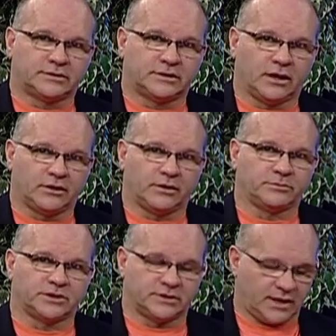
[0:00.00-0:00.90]
tell
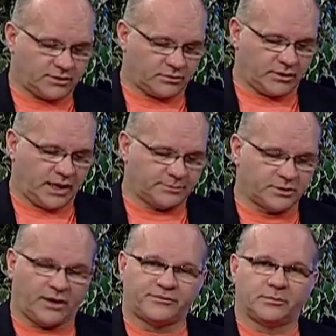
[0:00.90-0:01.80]
them to take their
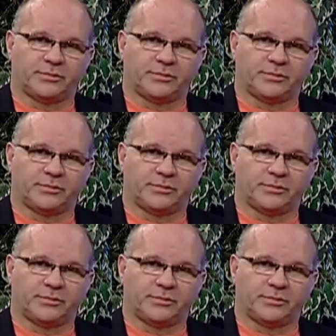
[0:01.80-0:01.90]
names off the